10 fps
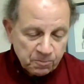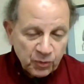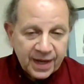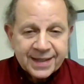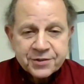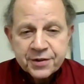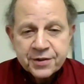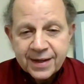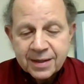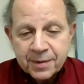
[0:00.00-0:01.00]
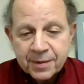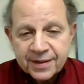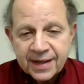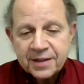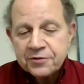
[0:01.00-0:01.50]
And as you're thinking about
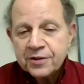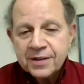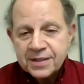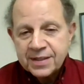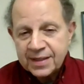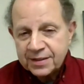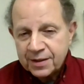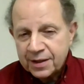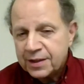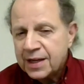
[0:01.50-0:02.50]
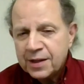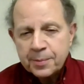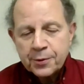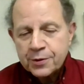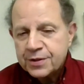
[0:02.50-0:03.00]
that, as you're listening to another
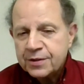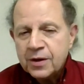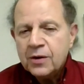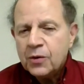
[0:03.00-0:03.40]
person